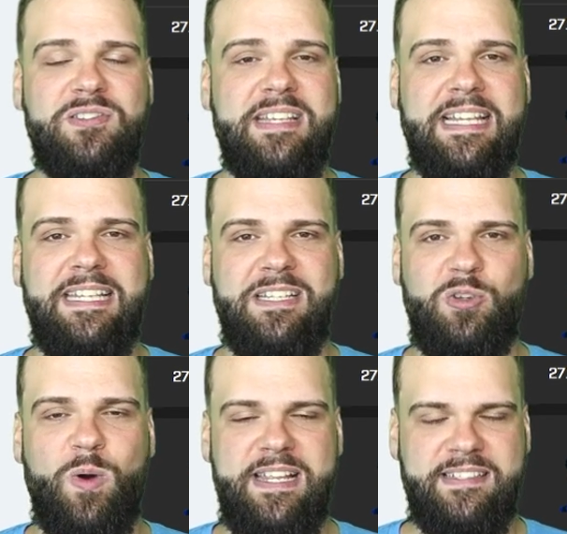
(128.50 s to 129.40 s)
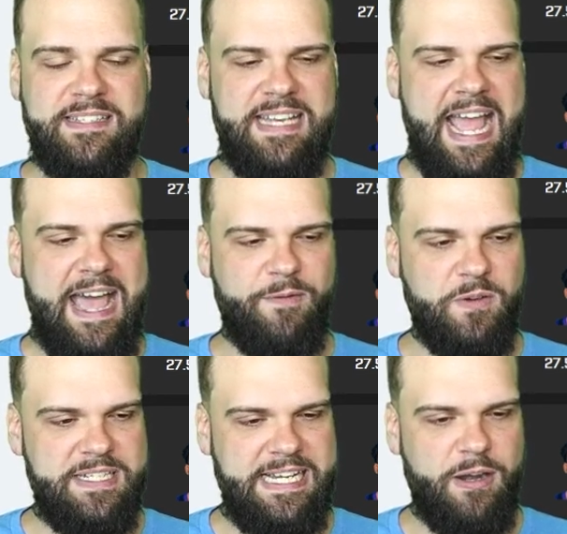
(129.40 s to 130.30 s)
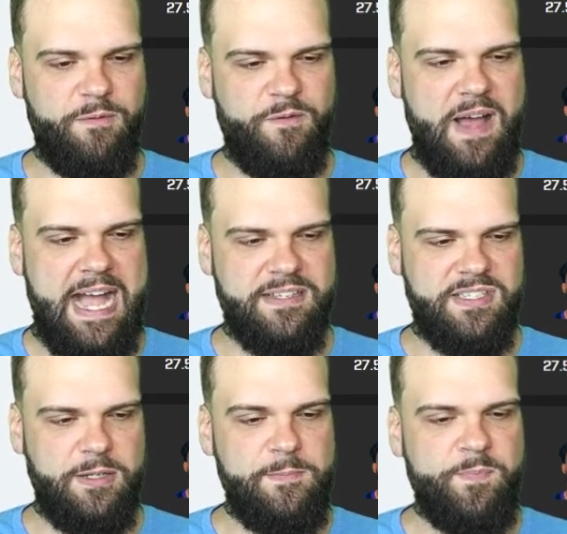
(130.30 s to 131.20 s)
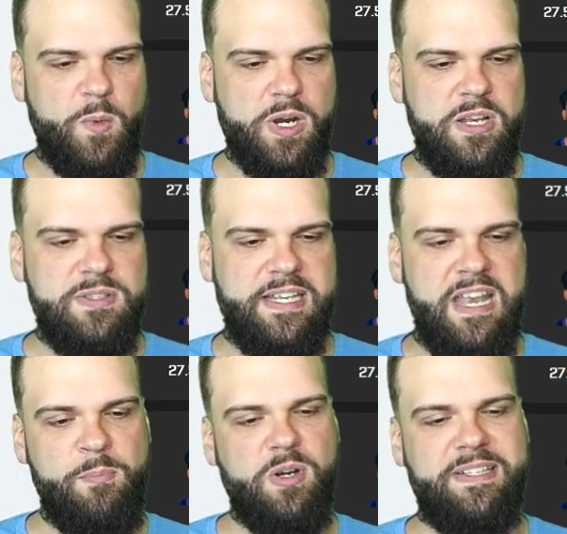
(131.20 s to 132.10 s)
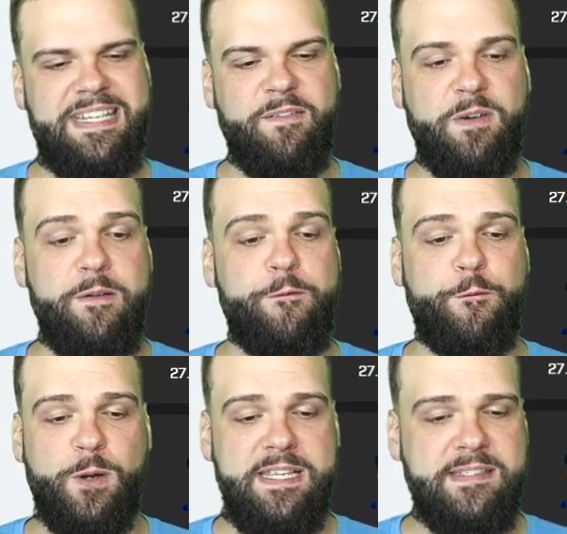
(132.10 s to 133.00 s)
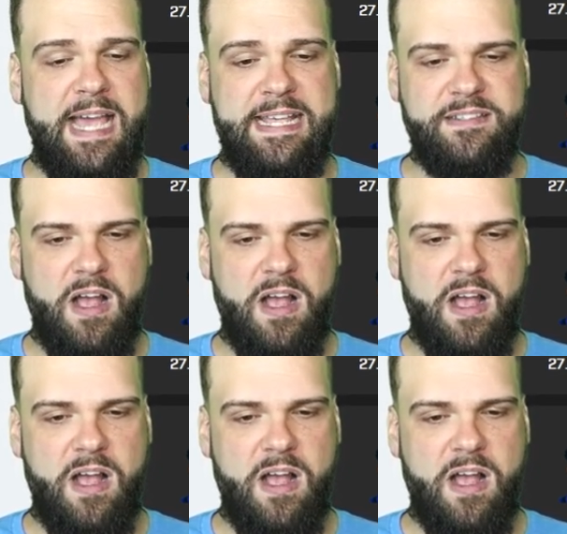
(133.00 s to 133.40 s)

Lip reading: ceiling than 26 and a half for De'Aaron Fox. So we're going to use a number of different free sites.